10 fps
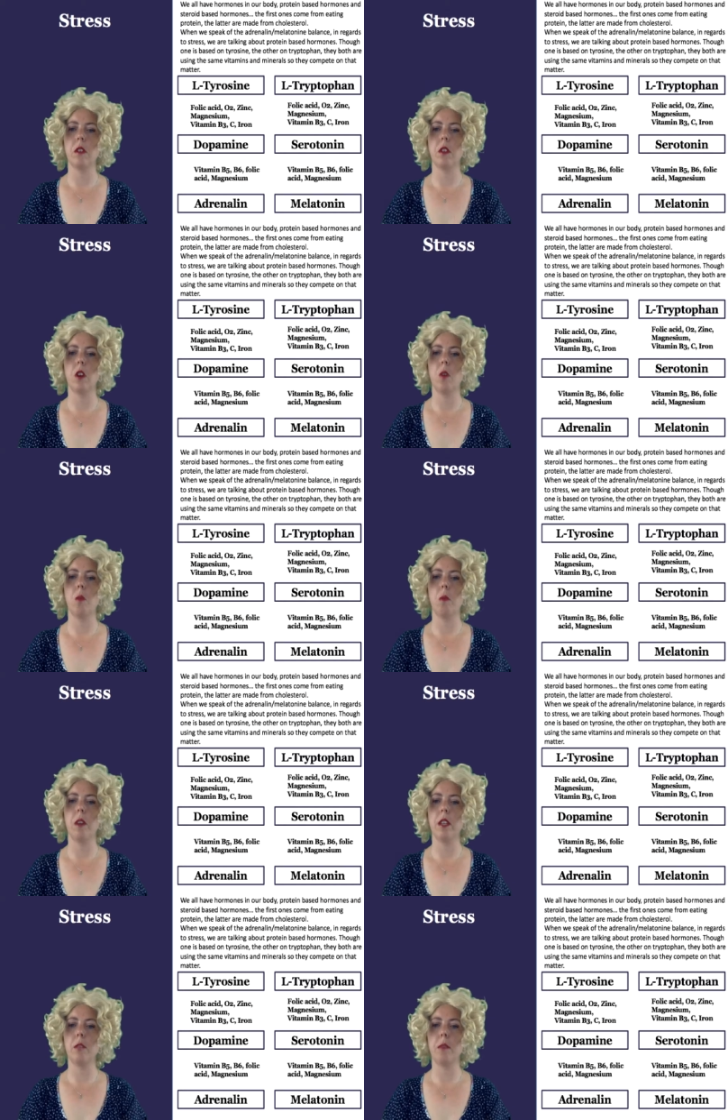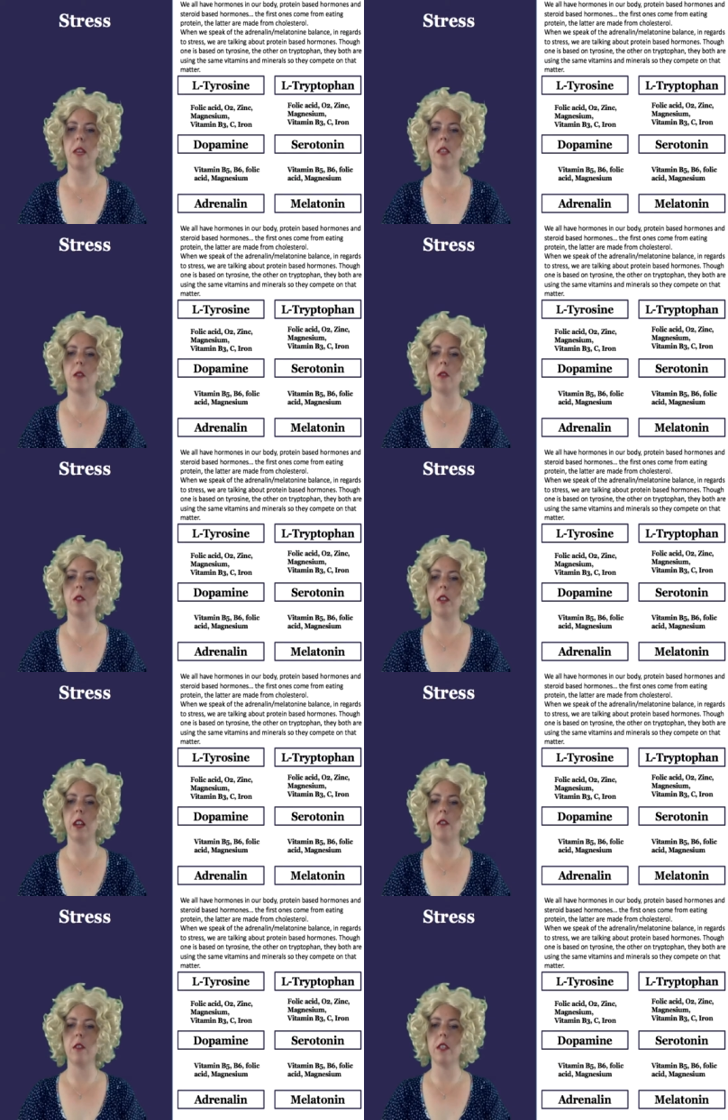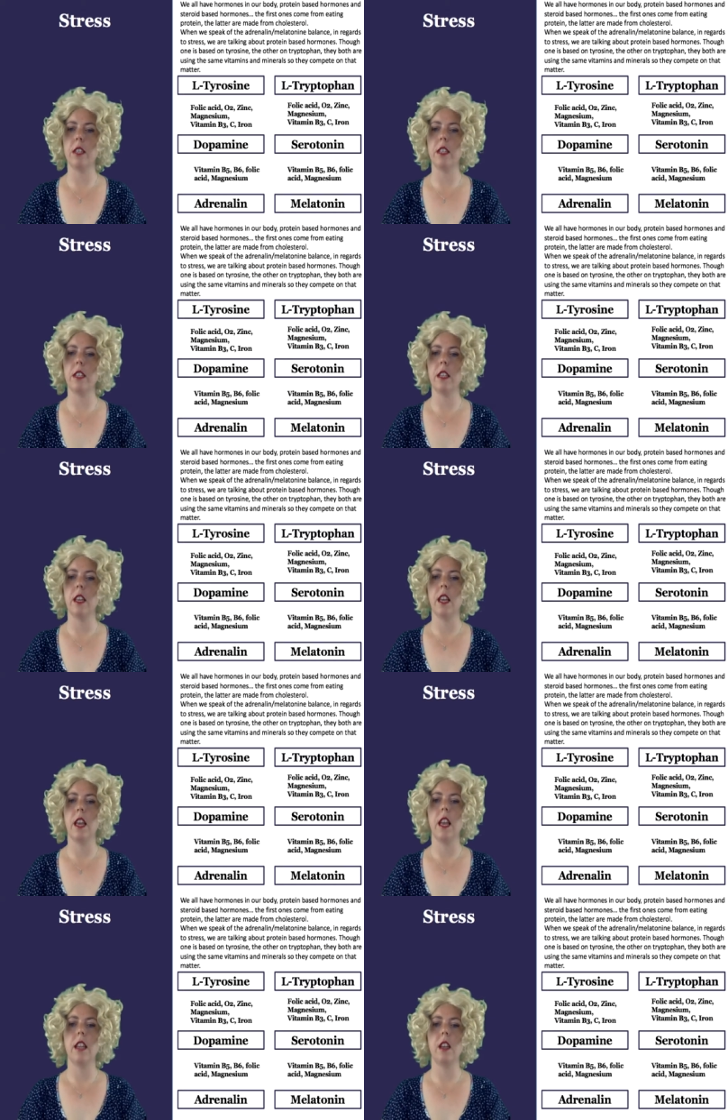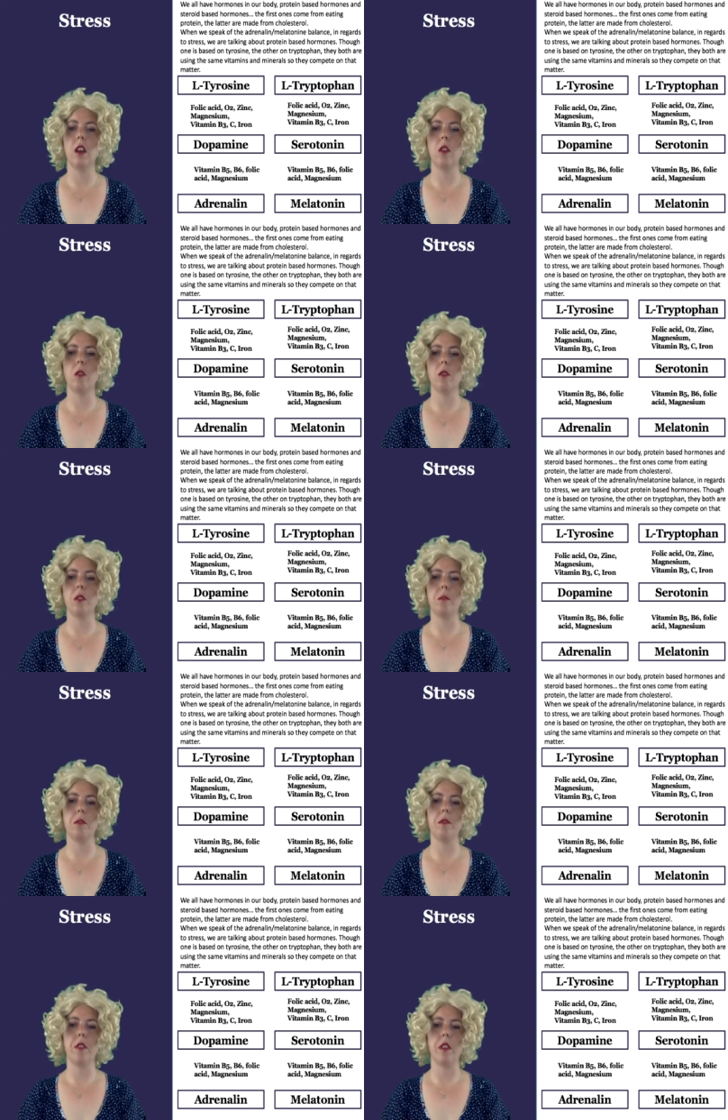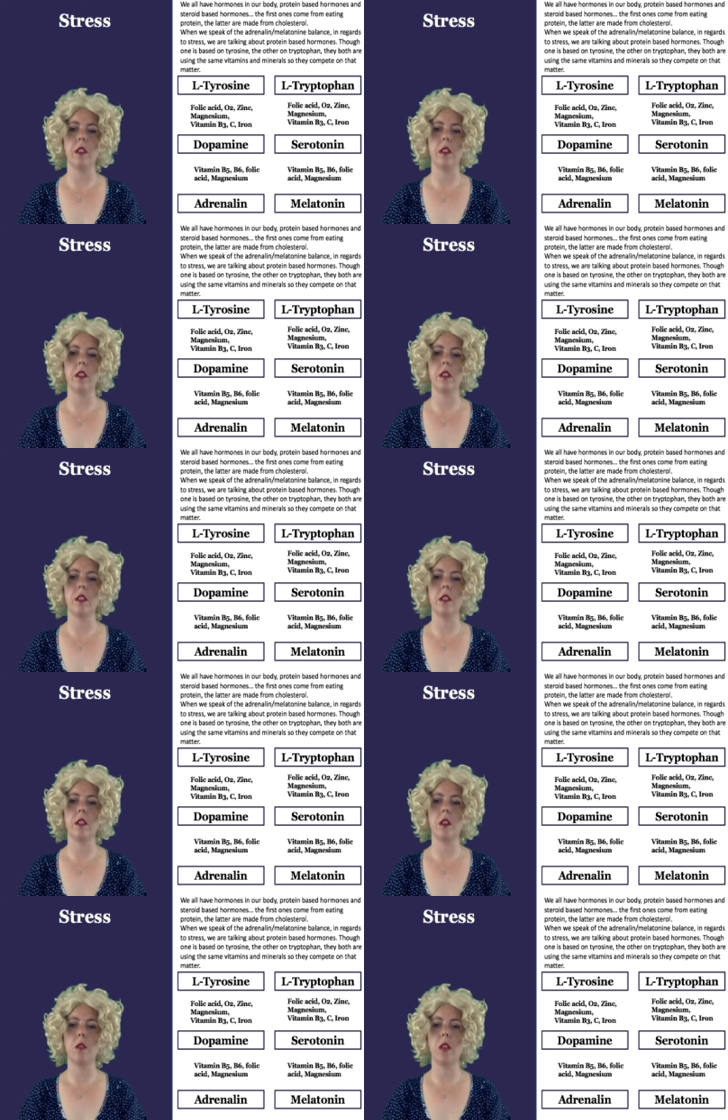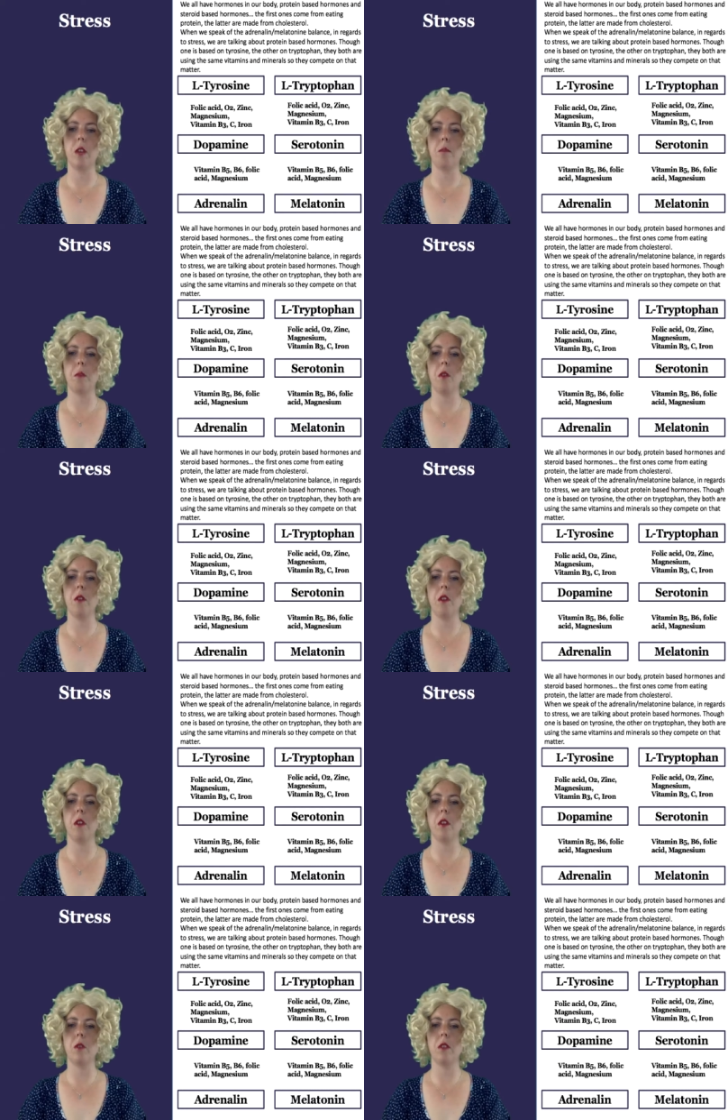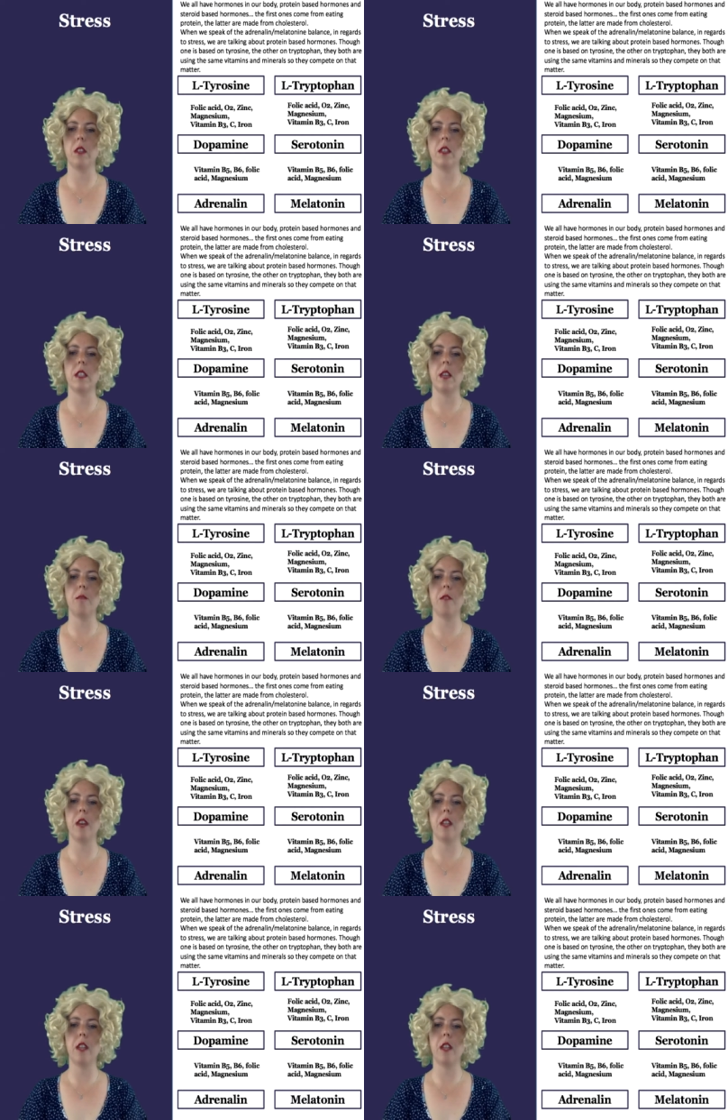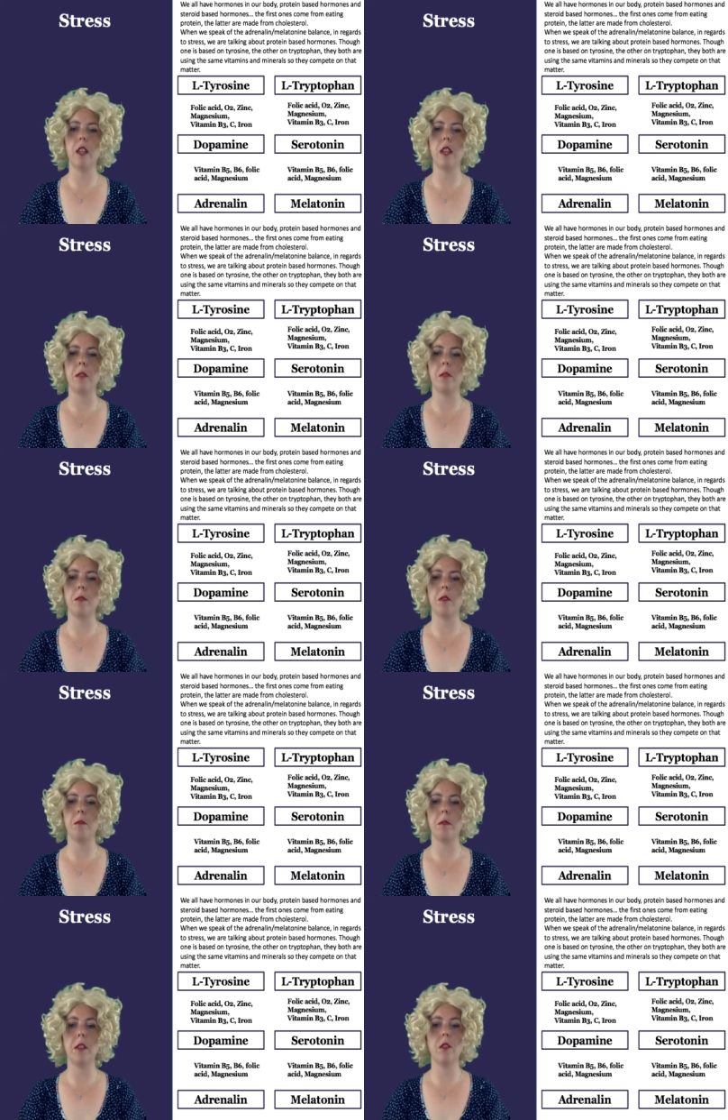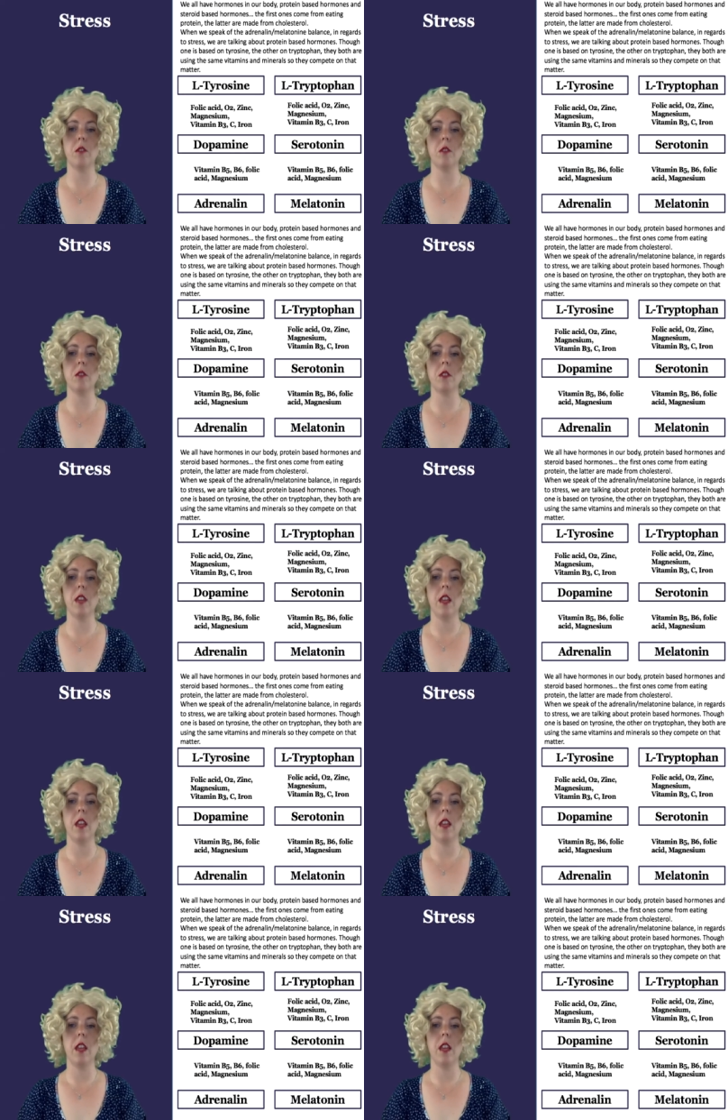though one is based on tyrosine and the other on tryptophan. So they both are using the same vitamins and minerals,